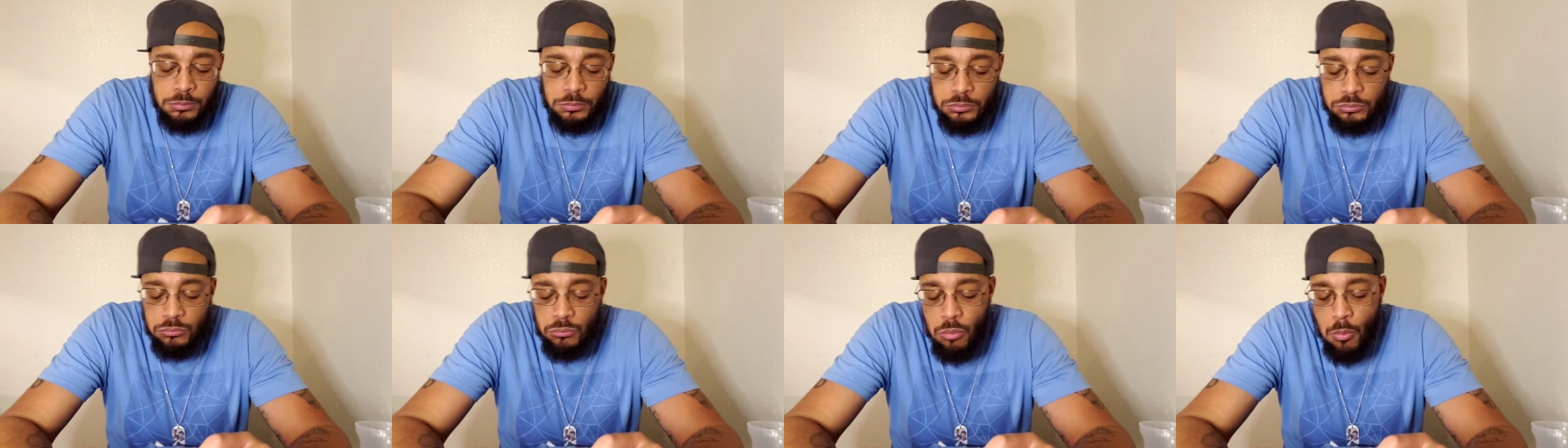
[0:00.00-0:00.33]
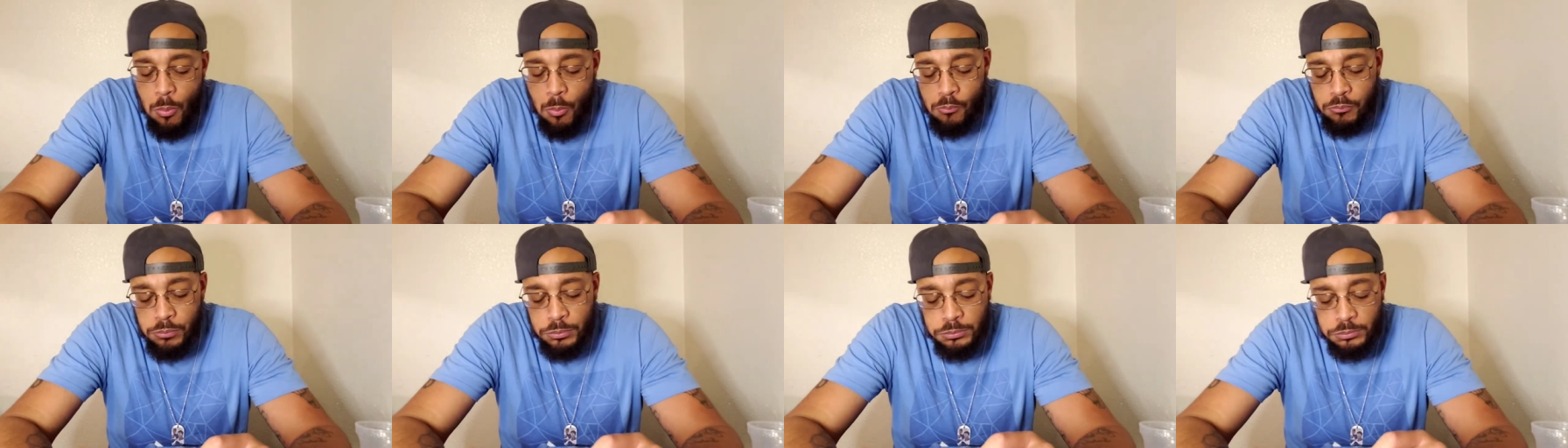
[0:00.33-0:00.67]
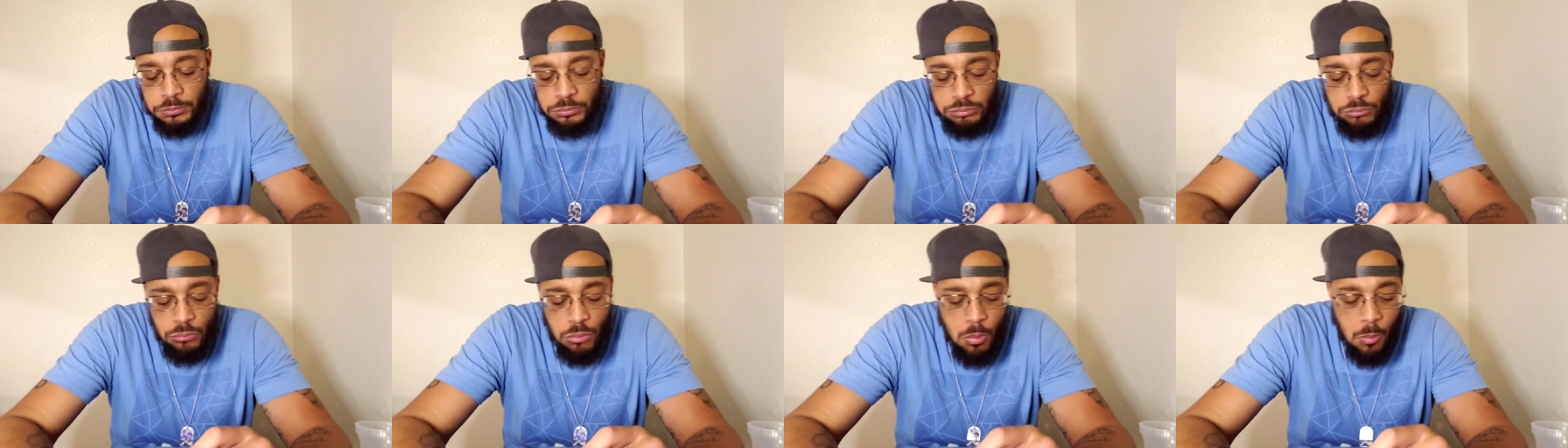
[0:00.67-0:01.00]
These
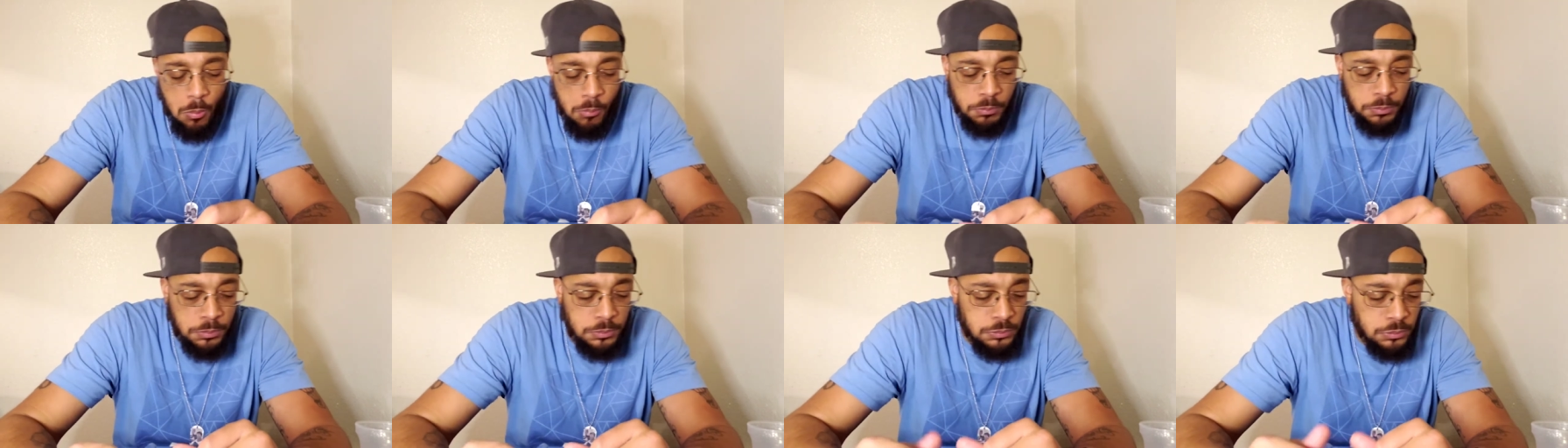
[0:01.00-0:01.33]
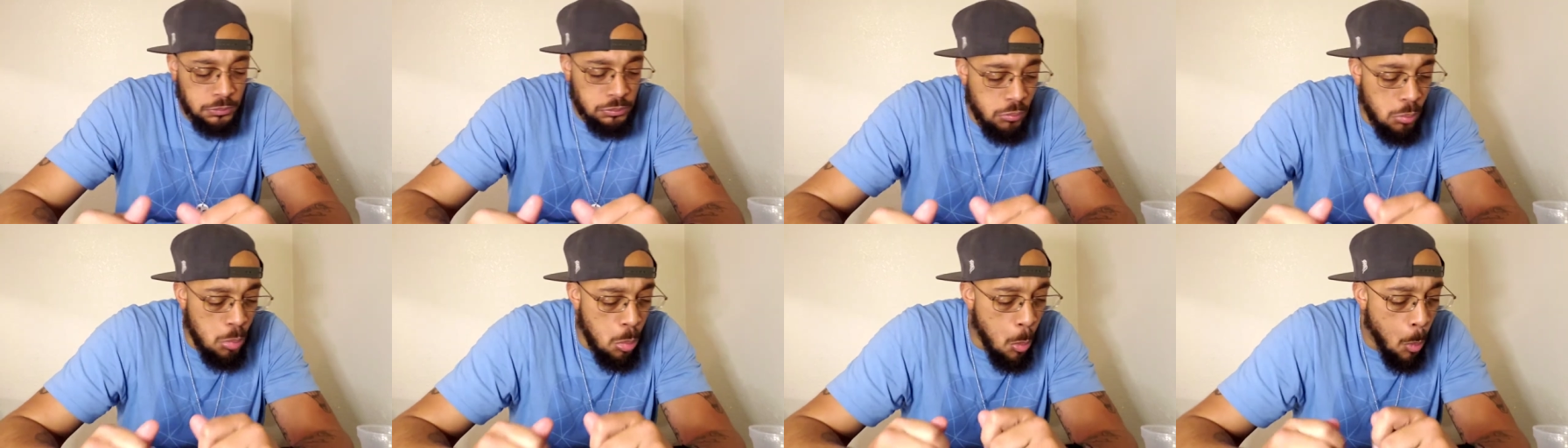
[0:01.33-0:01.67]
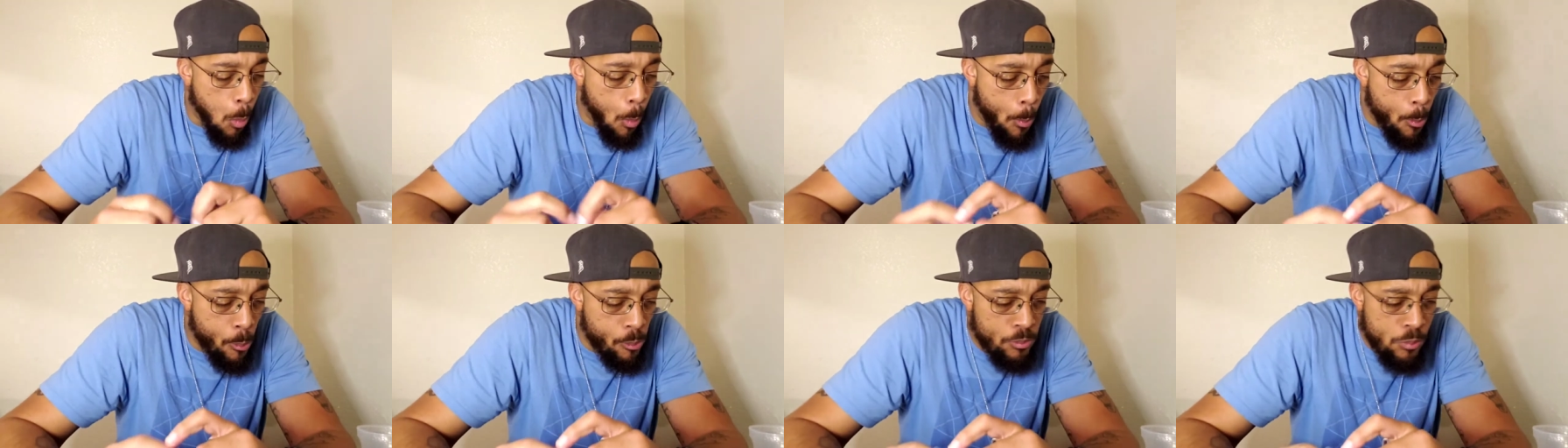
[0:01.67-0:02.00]
flavors are a
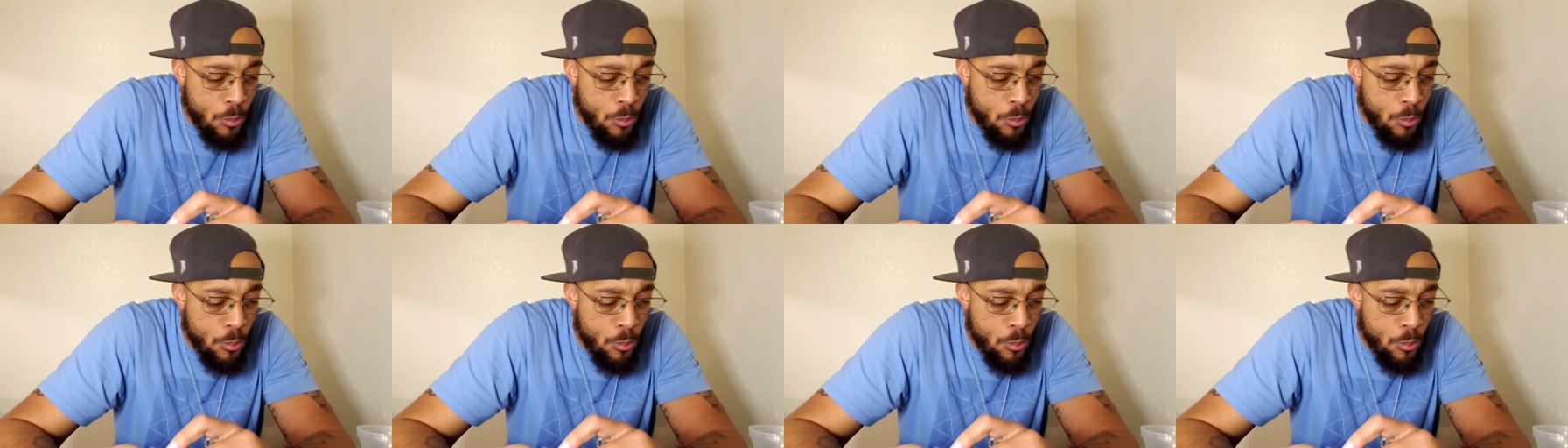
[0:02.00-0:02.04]
gang.